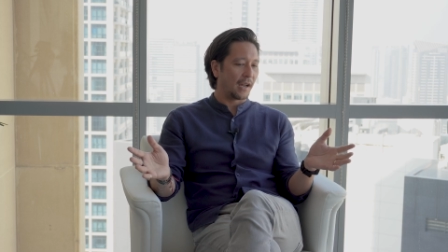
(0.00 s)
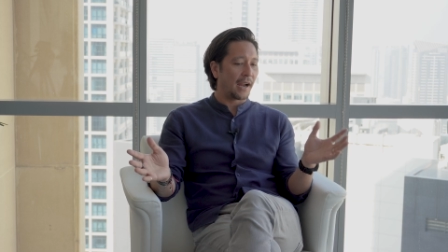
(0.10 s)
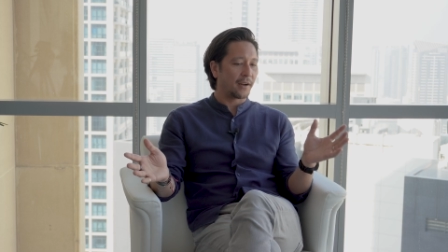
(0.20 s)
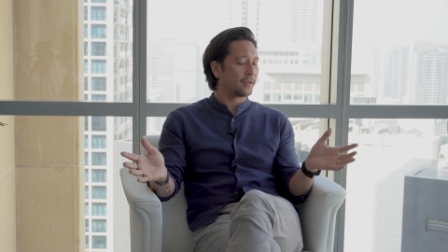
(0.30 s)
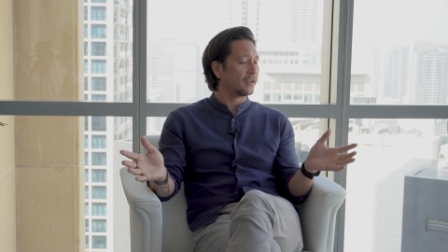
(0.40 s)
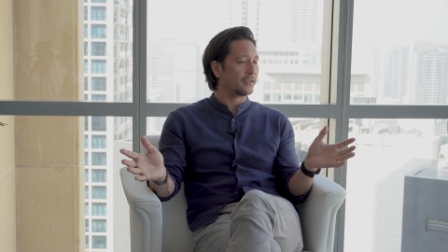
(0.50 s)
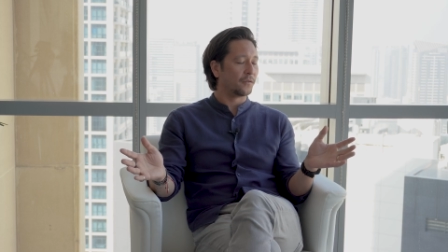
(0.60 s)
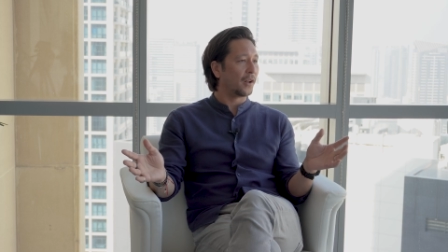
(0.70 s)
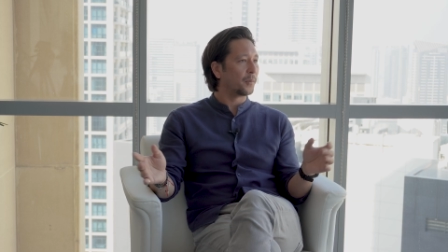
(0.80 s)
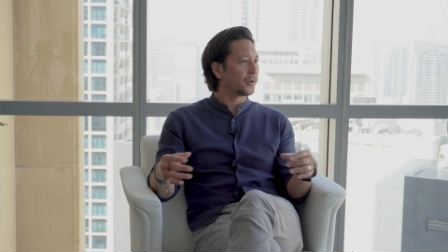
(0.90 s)
I hired a
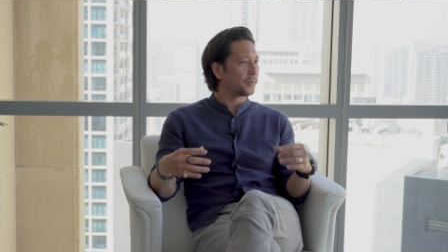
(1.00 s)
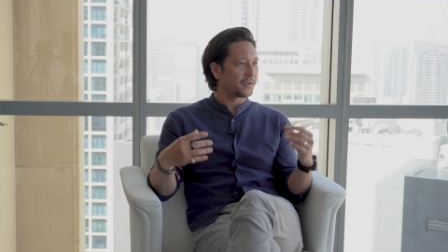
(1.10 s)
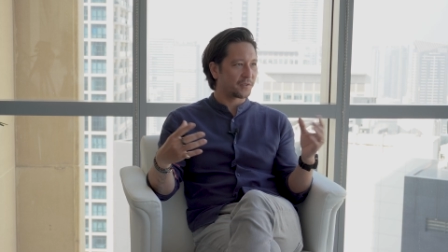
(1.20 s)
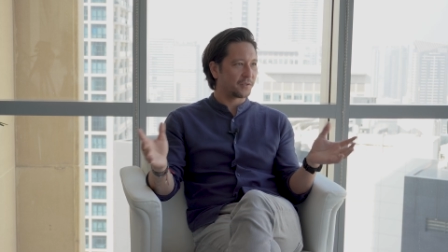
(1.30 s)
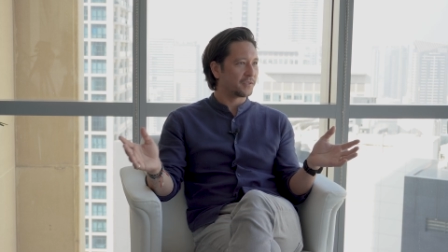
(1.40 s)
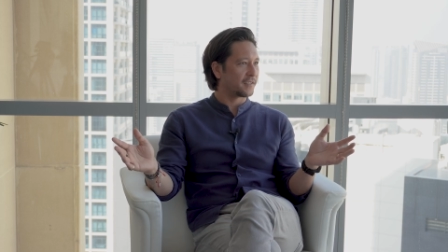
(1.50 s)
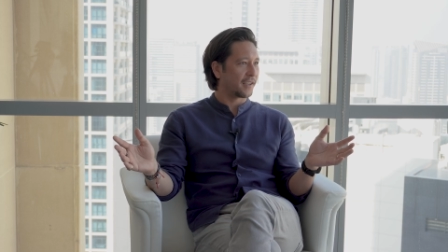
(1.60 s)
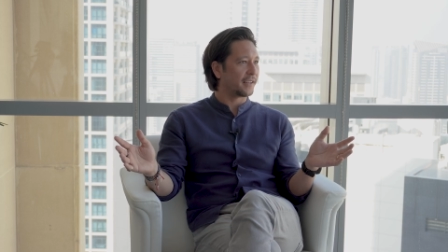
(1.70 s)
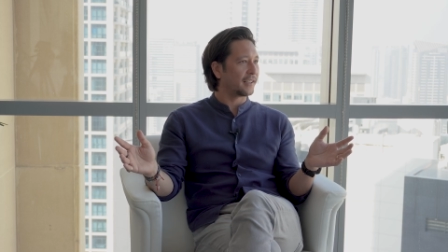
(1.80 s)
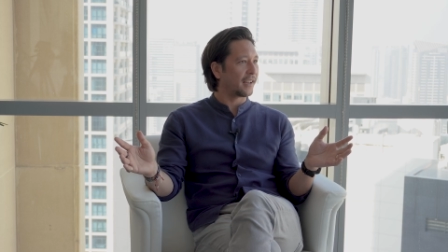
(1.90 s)
developer, and we started
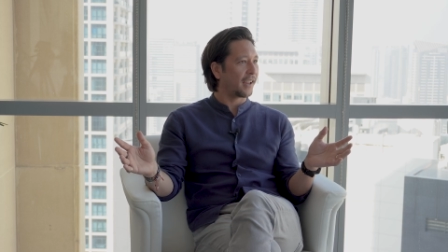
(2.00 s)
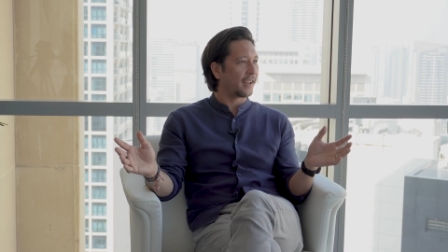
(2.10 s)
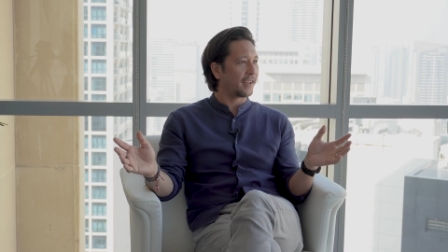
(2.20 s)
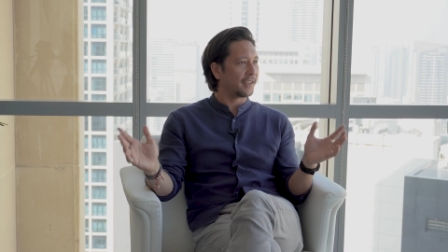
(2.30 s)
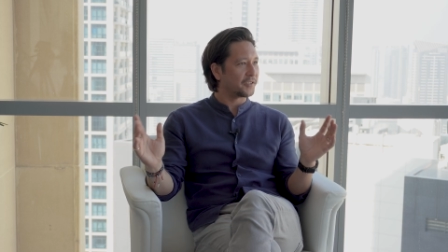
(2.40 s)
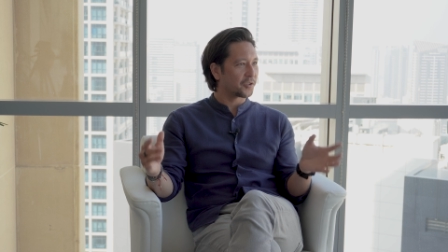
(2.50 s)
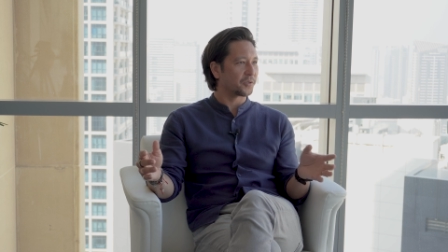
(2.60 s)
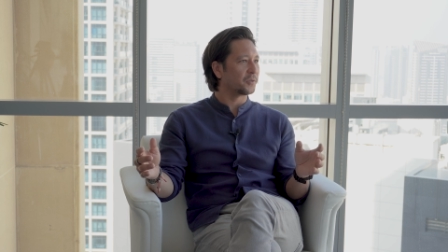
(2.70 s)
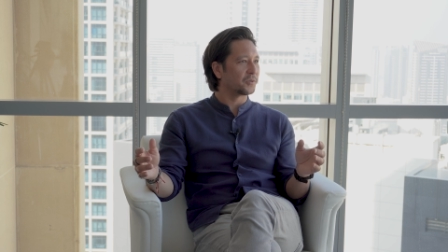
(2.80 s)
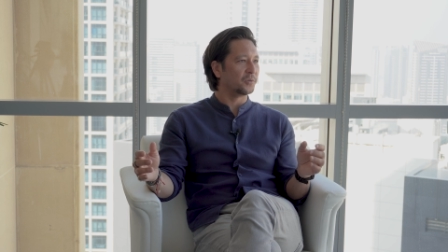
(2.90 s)
designing a
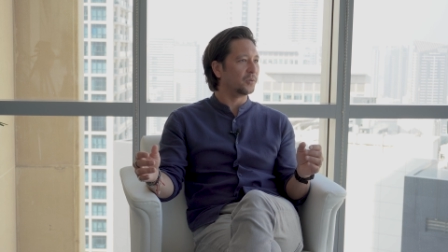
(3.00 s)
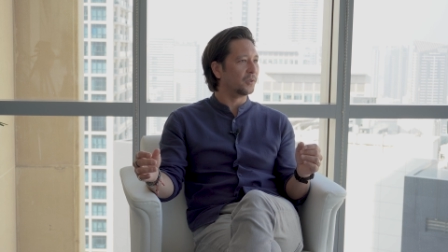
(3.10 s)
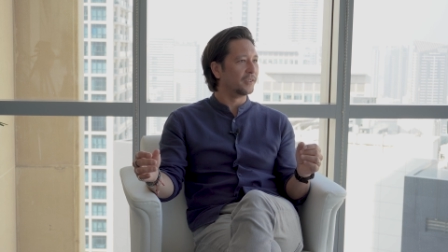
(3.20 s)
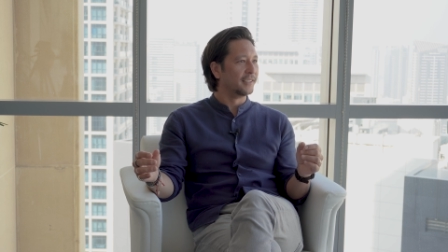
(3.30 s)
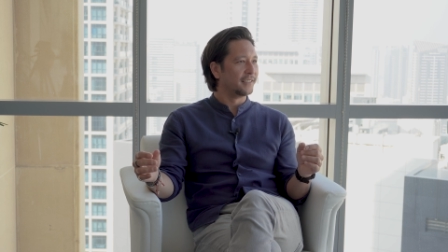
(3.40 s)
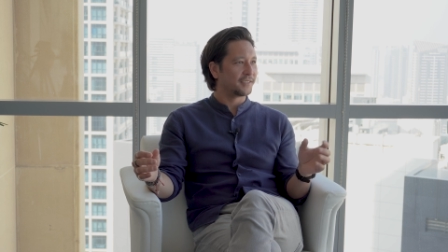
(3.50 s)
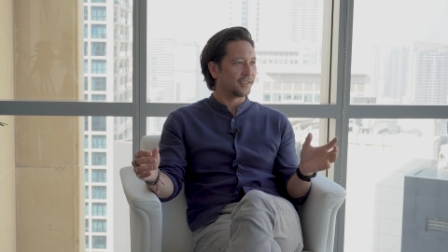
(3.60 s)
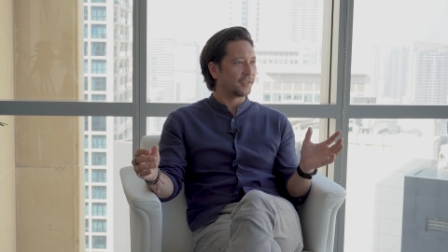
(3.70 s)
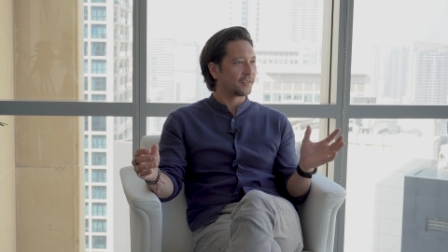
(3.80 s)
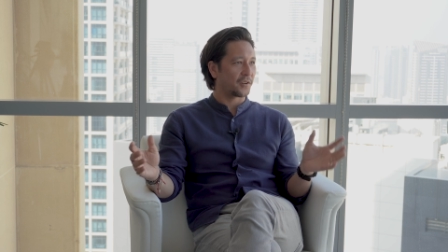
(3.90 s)
internal tool
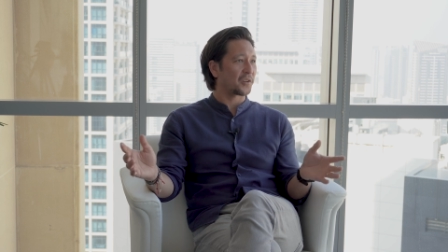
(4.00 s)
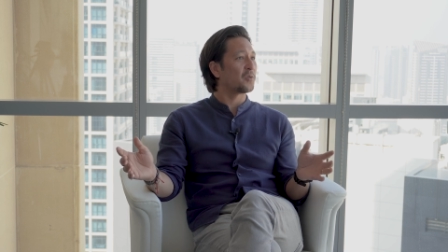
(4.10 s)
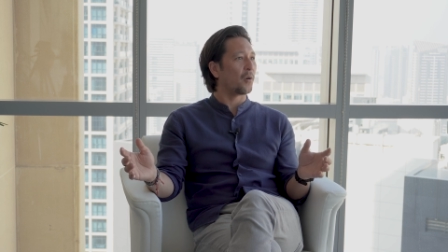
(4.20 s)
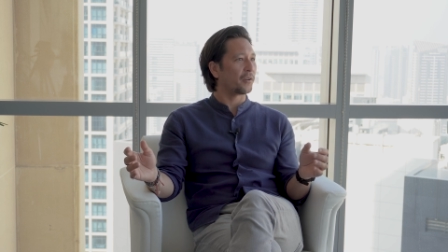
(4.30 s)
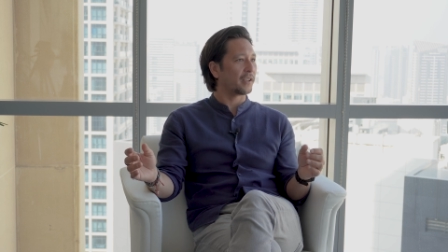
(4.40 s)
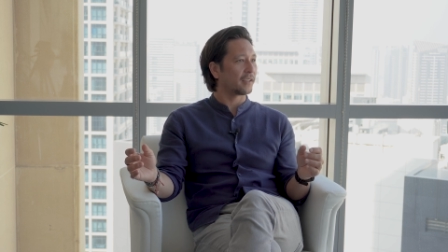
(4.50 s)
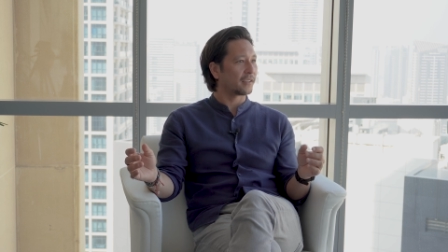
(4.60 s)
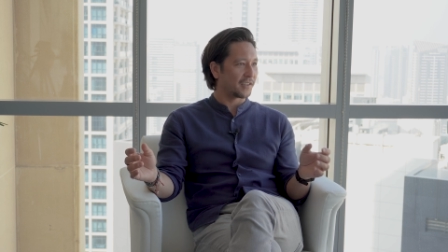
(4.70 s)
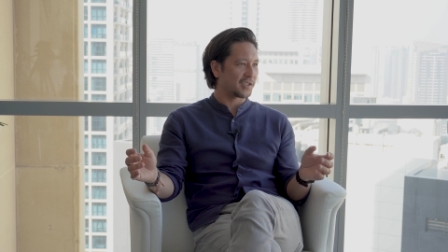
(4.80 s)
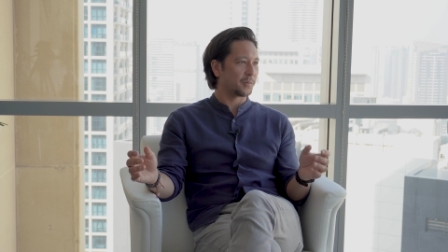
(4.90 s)
to start quoting
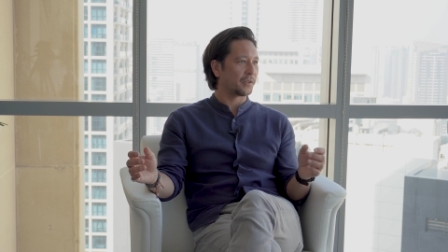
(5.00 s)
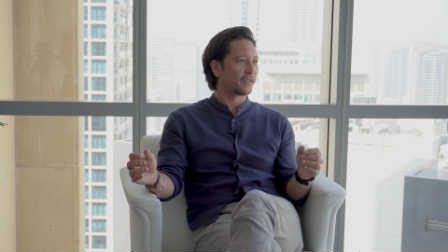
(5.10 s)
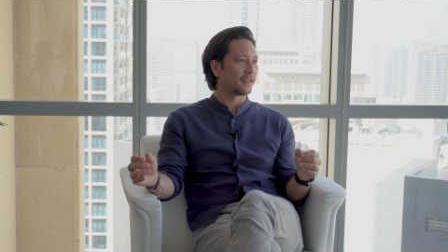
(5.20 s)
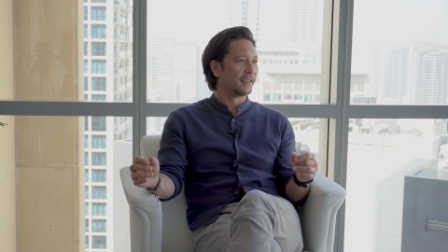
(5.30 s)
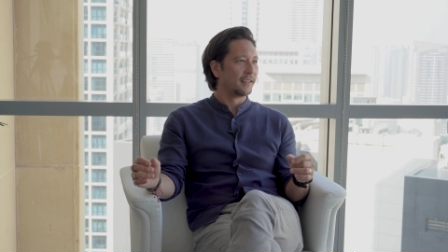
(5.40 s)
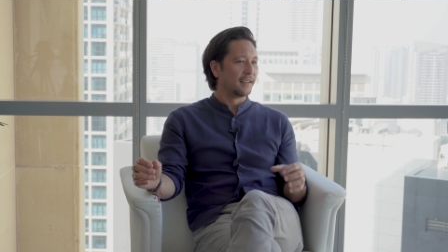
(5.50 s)
customers.